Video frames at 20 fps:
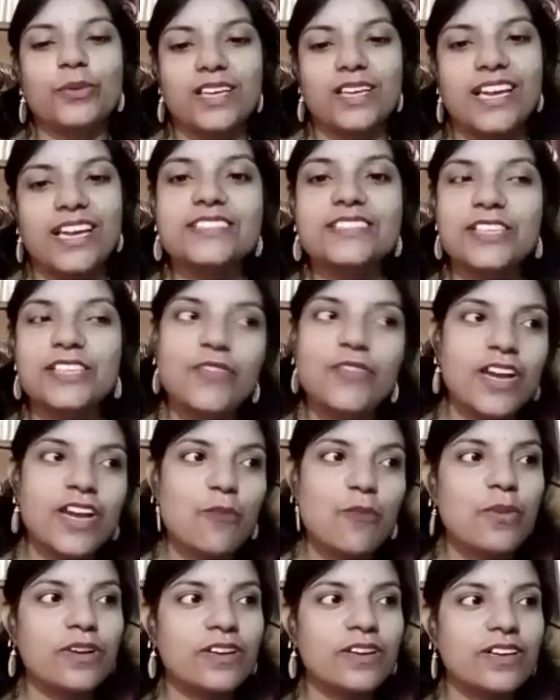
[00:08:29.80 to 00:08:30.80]
if I
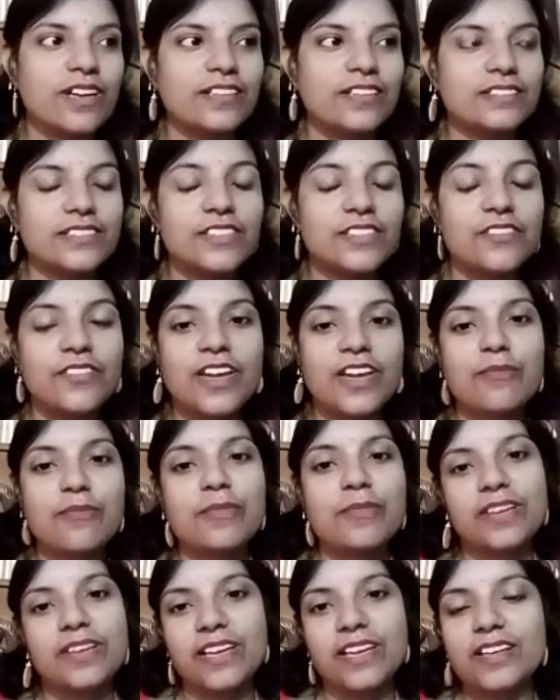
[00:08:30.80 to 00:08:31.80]
am
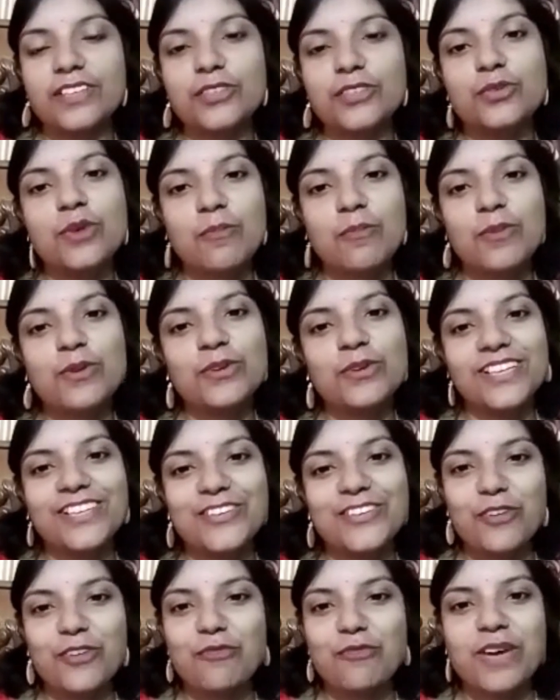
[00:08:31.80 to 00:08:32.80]
eager to upload it
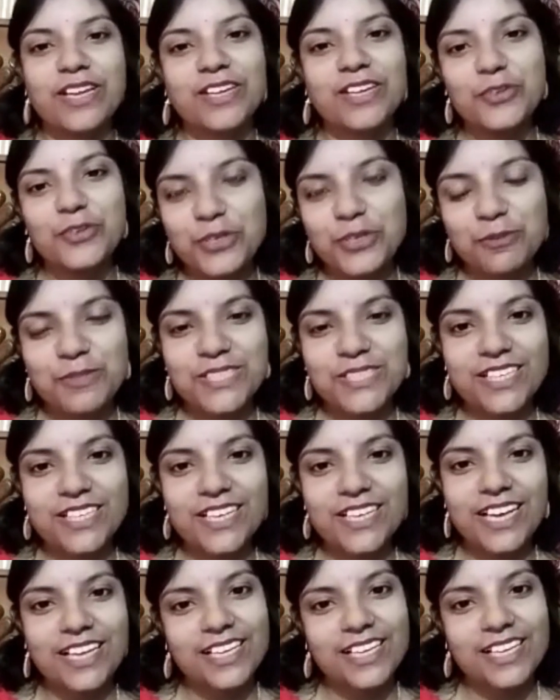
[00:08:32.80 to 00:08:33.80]
on my YouTube
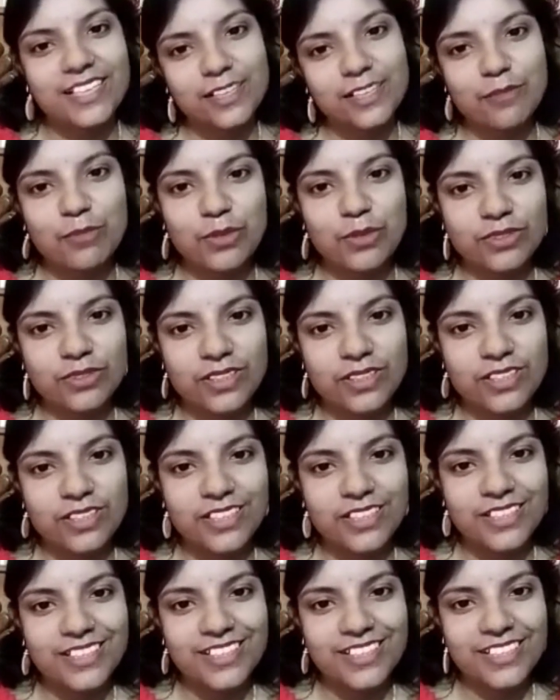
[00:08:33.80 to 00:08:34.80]
channel, I can upload.
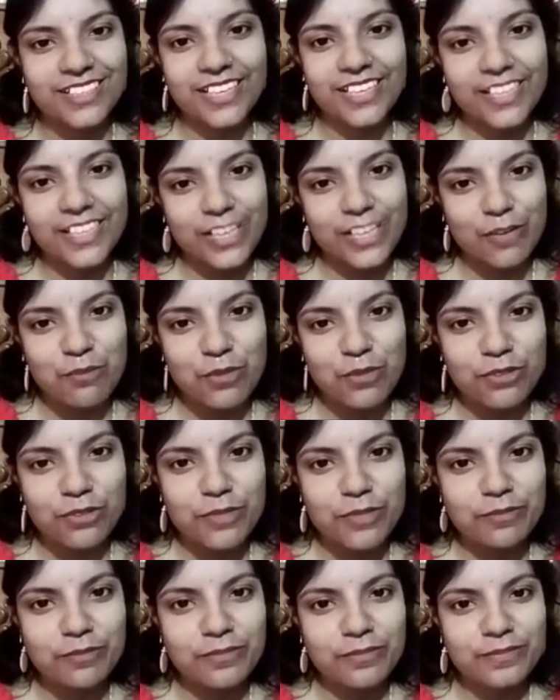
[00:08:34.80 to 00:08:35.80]
Can I upload,
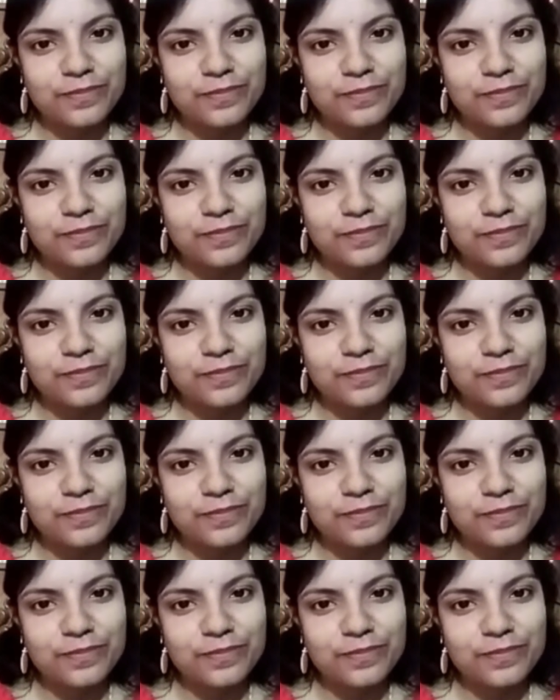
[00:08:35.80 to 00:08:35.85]
ma'am?